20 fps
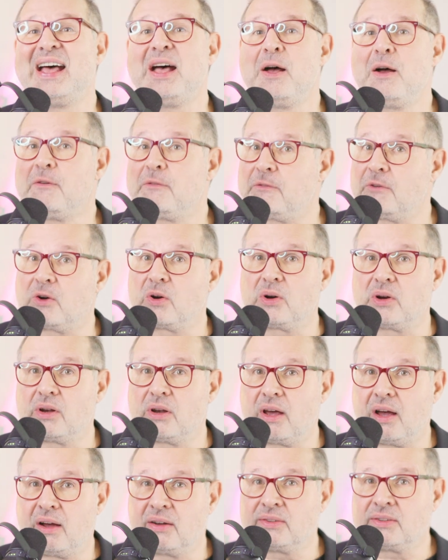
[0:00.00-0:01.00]
for a
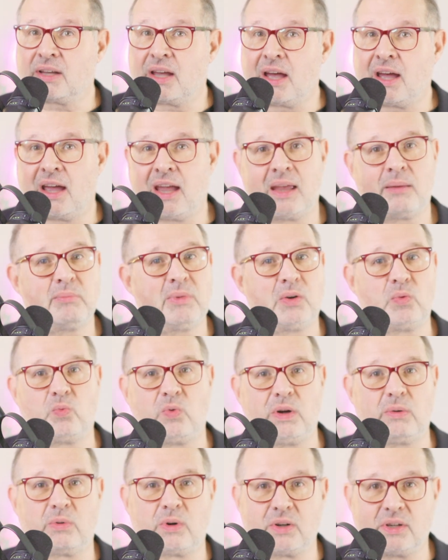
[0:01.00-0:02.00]
long time, and
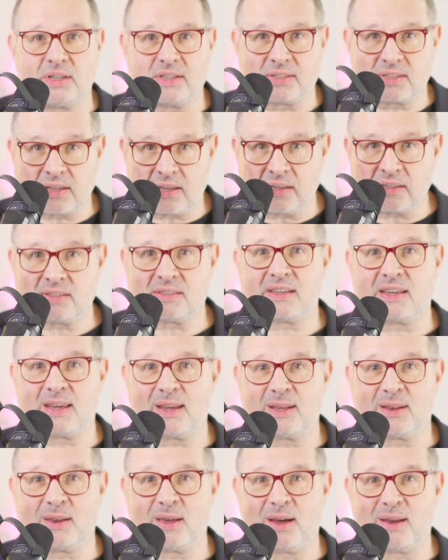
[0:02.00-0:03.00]
we were discussing
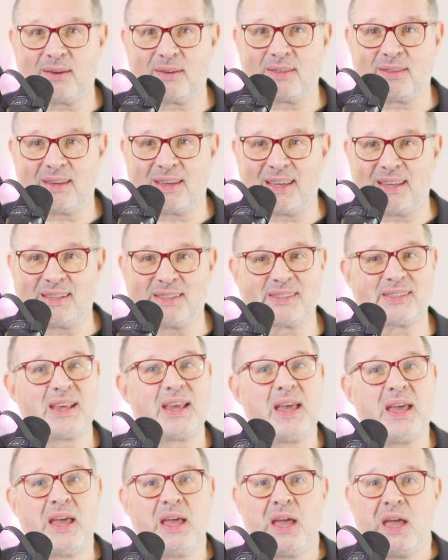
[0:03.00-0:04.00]
a lot of things.
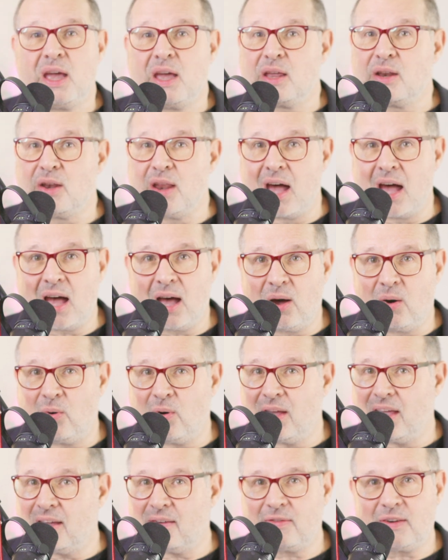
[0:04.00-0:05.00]
Now
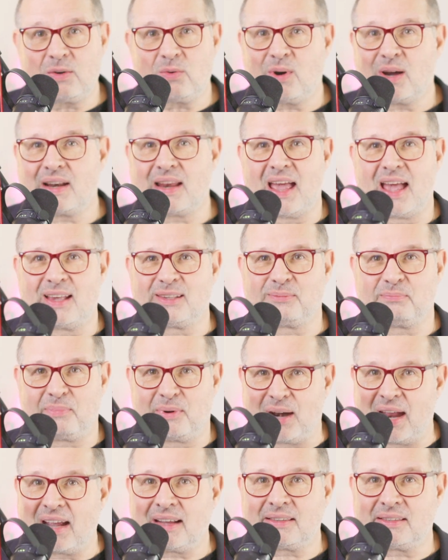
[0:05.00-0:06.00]
everyone has
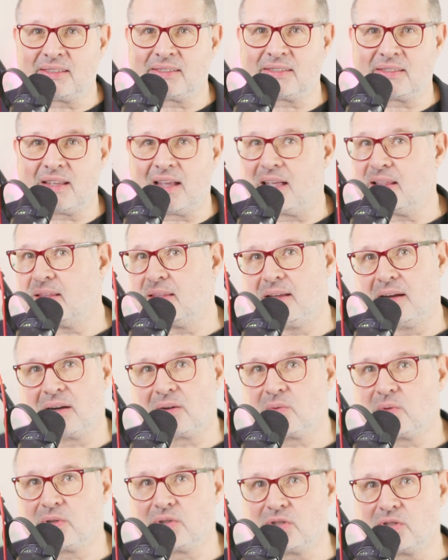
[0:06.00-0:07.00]
practiced that. There
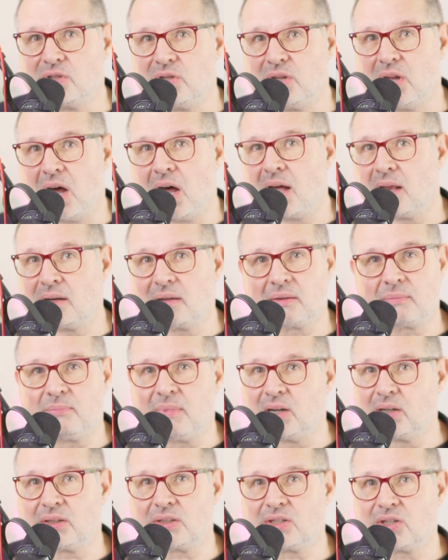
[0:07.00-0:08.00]
was not
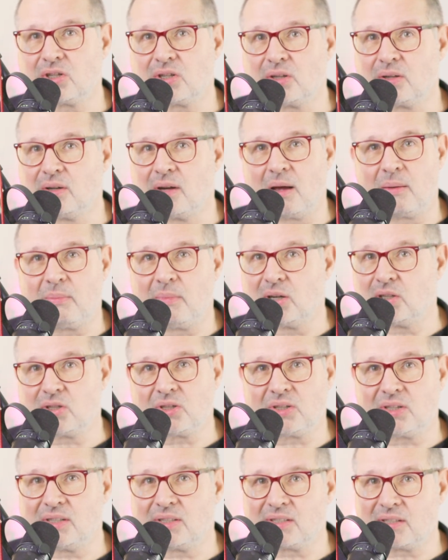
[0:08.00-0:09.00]
much, not
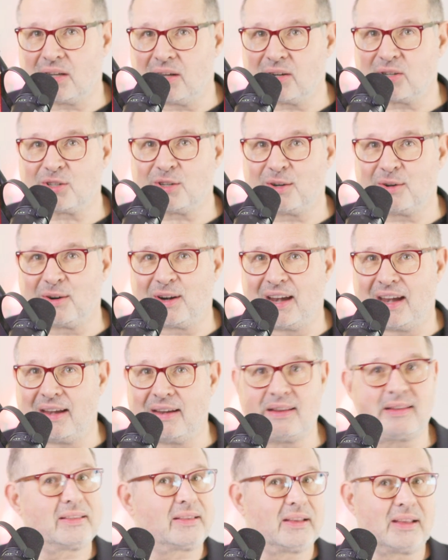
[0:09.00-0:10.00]
much discussion or
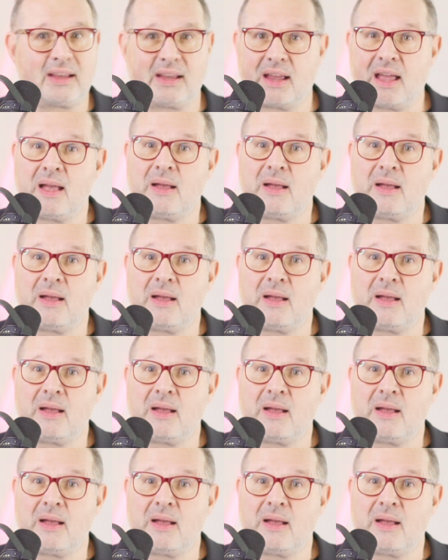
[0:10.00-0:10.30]
anything.